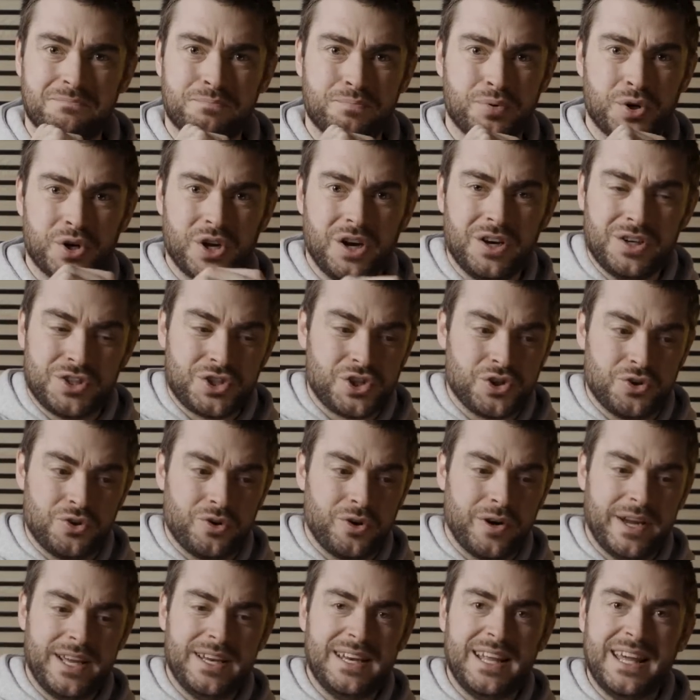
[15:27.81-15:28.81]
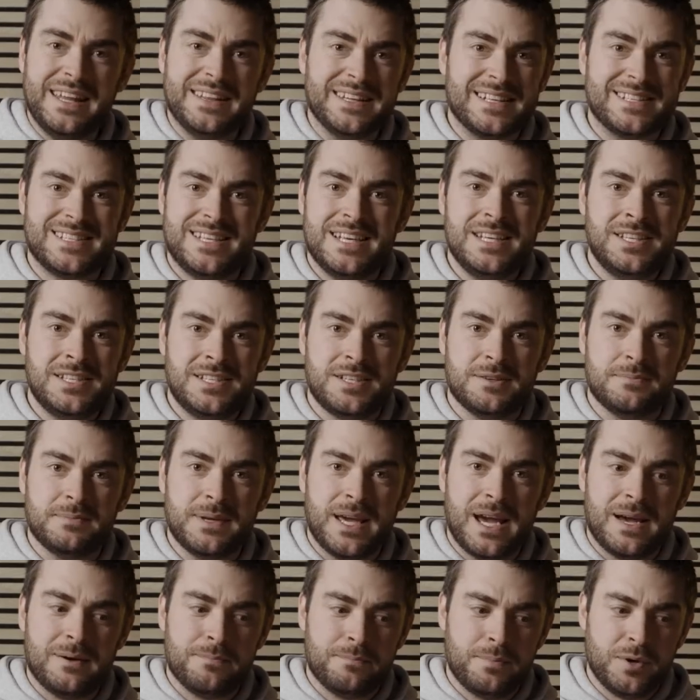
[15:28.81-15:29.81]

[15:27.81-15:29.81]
production or in the system yet,